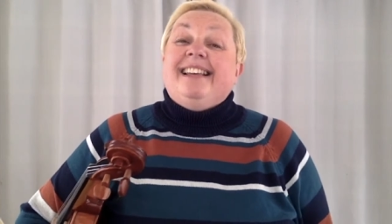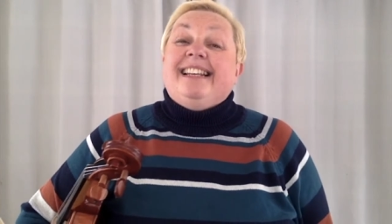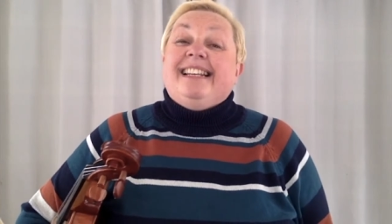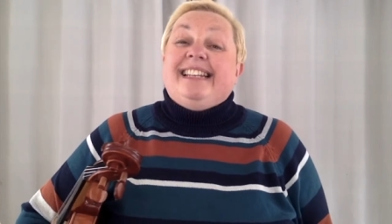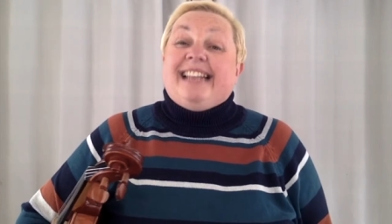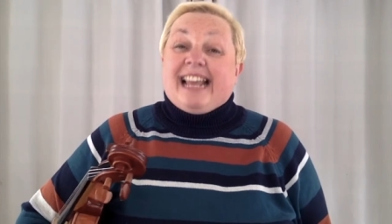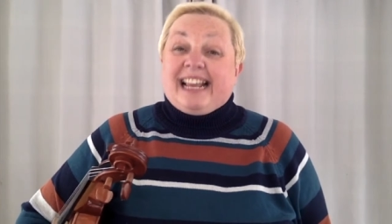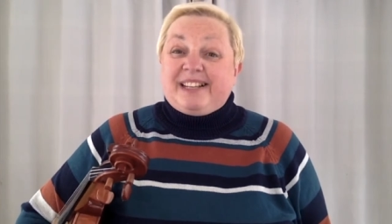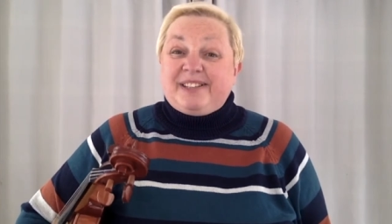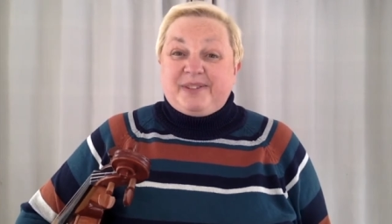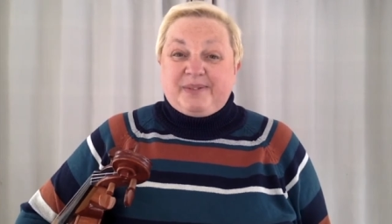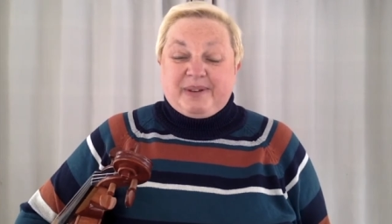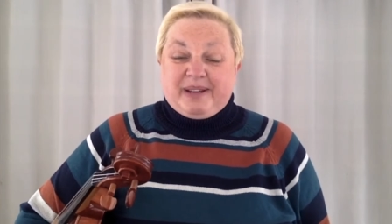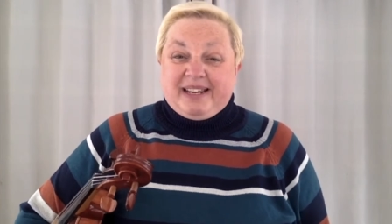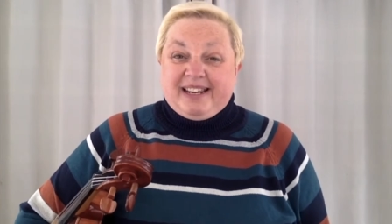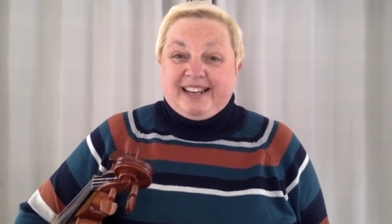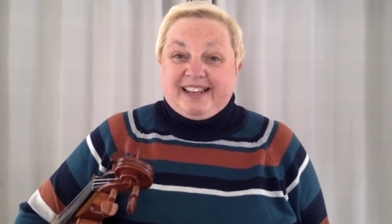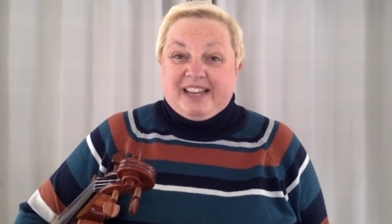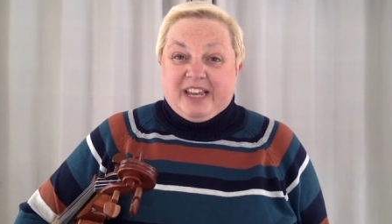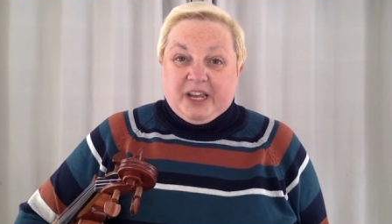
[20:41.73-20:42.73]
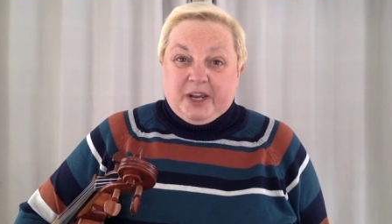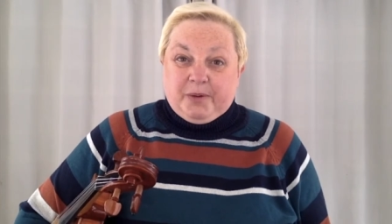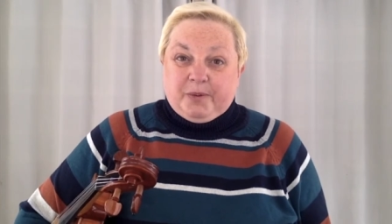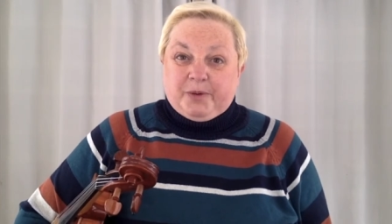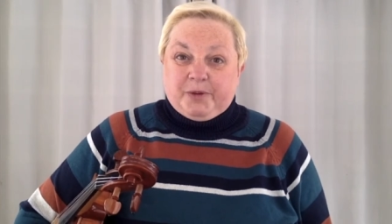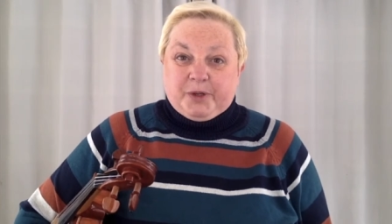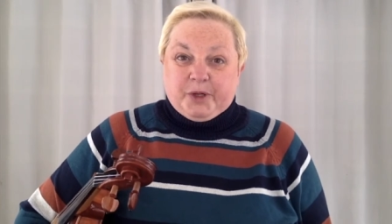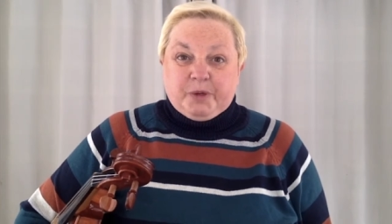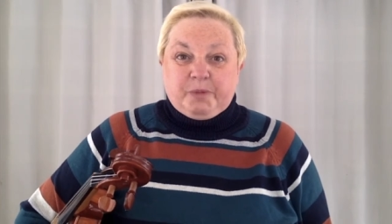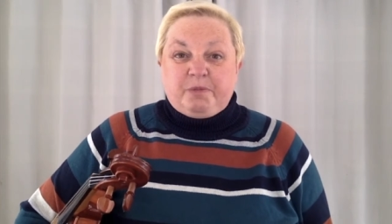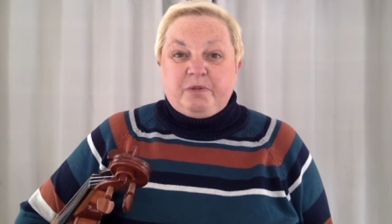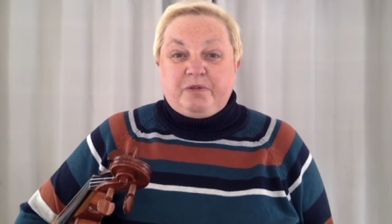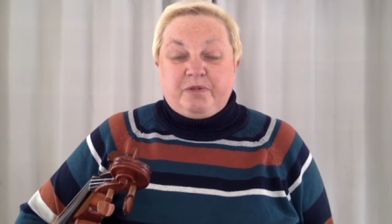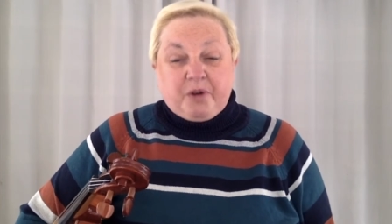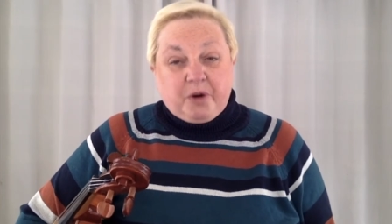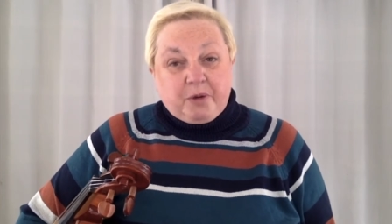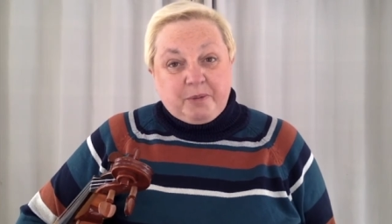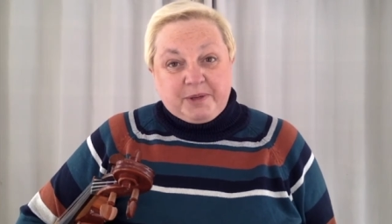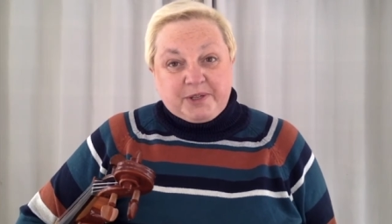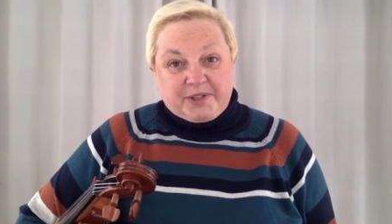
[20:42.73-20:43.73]
next week we'll do a
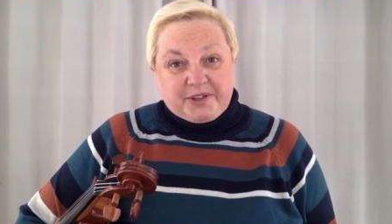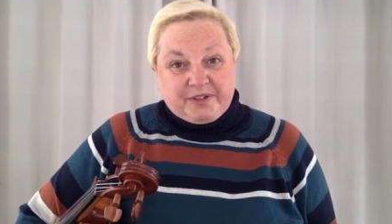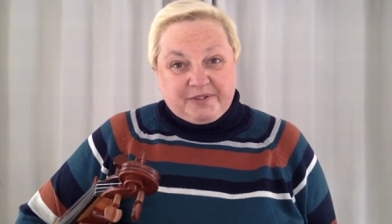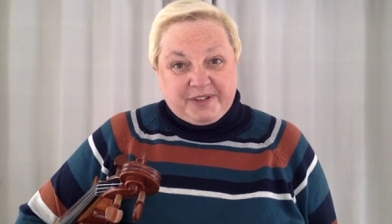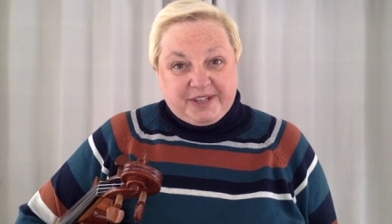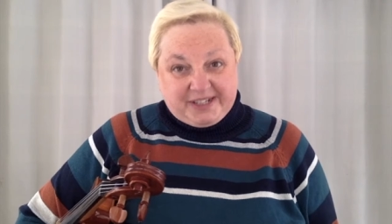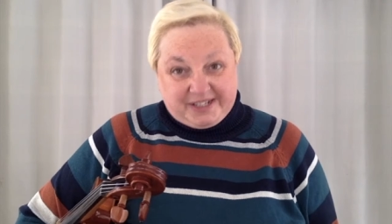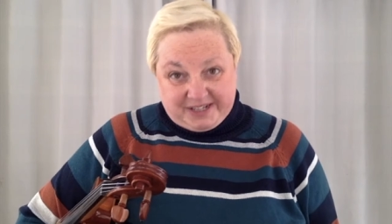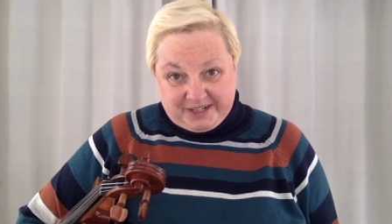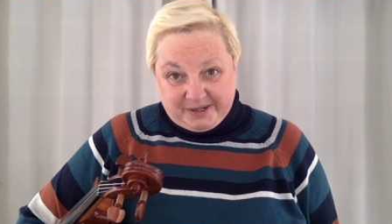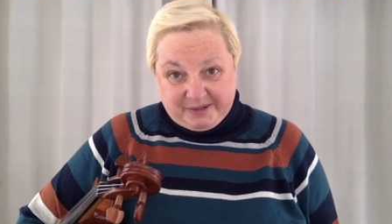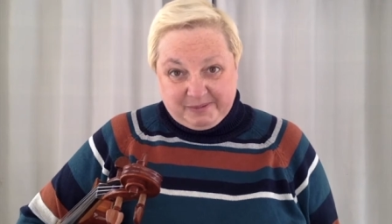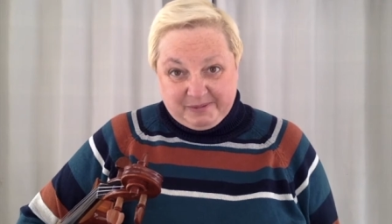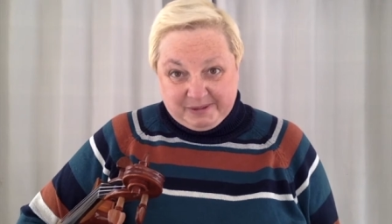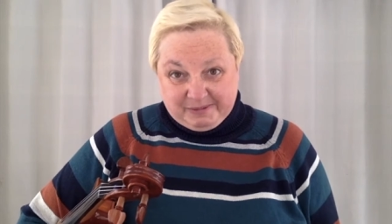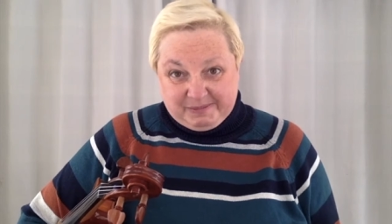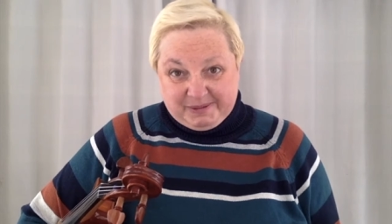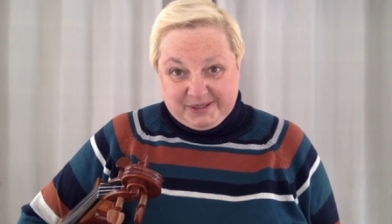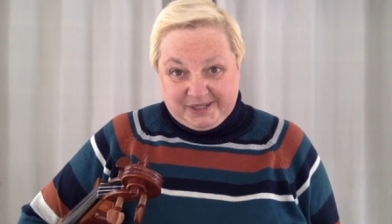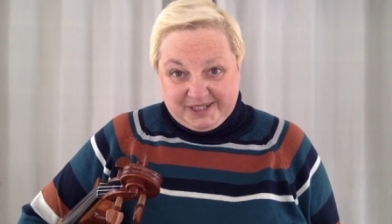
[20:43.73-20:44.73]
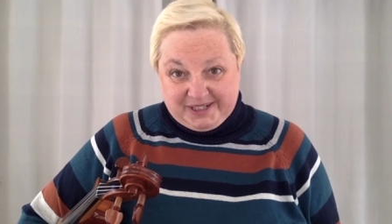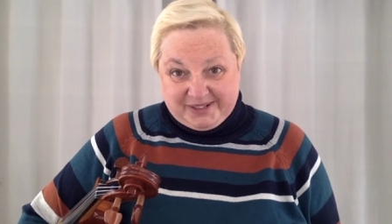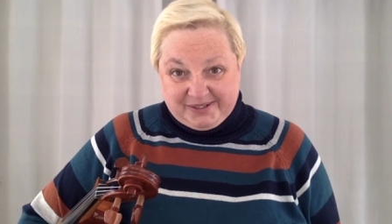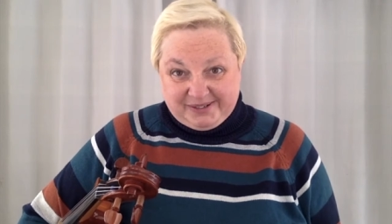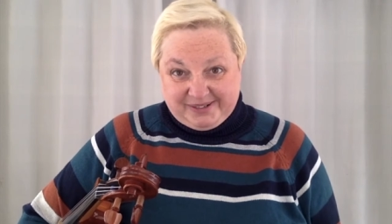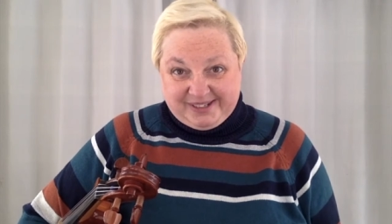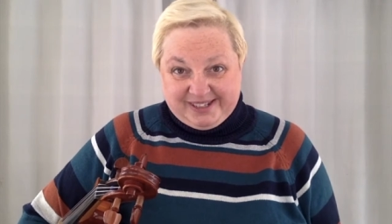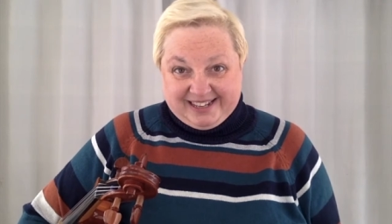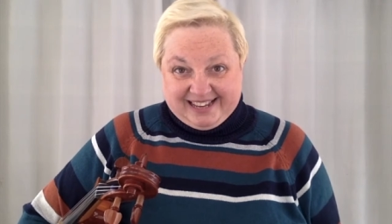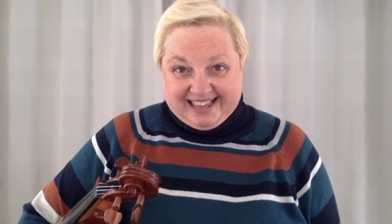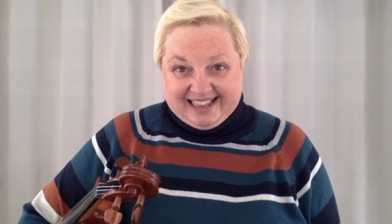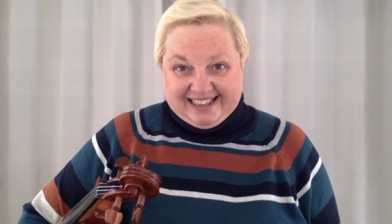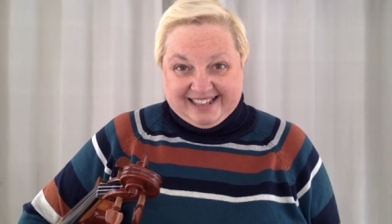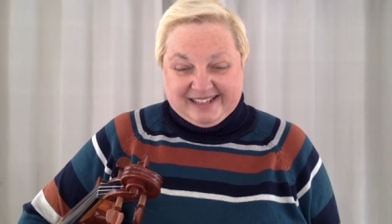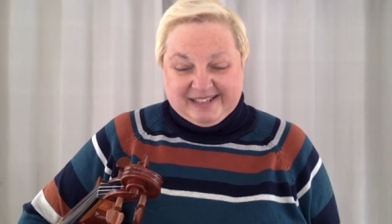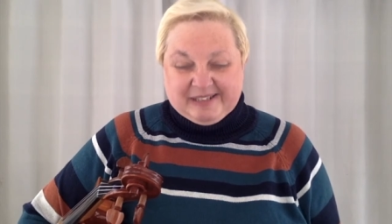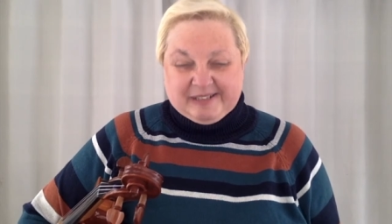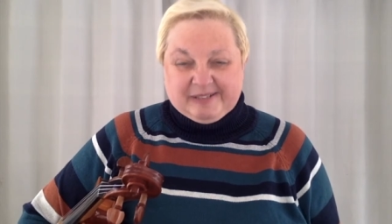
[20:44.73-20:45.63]
performance of it and we'll put it all together.